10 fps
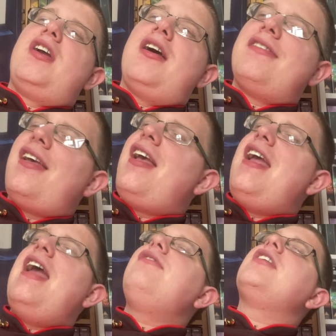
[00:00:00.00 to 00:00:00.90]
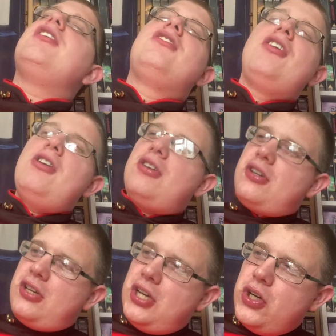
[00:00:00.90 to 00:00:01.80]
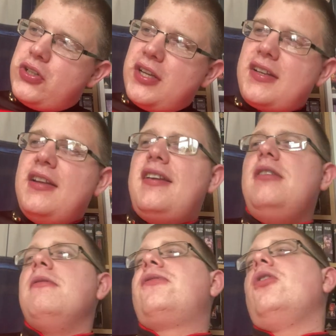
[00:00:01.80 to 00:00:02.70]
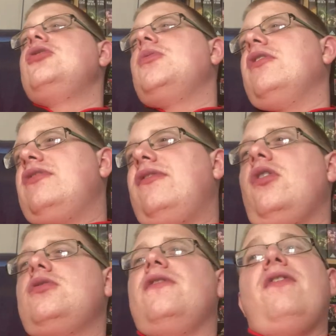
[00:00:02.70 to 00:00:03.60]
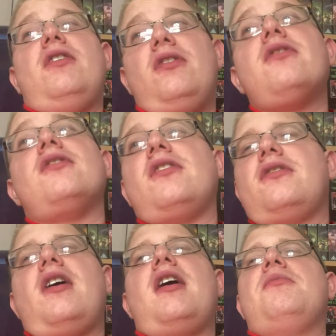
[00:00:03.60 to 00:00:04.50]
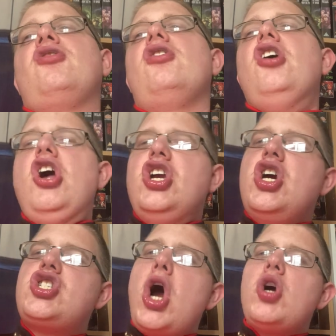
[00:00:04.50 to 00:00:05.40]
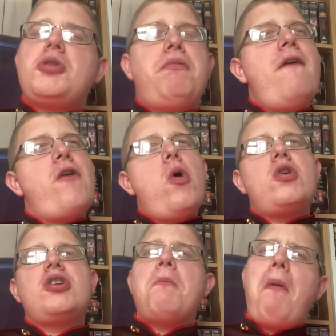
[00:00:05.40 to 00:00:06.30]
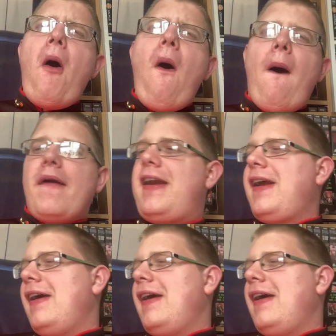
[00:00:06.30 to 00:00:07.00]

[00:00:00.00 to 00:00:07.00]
He goes, if the Q continuum have told you once, they've told you dozens of times, you don't provoke the Borg.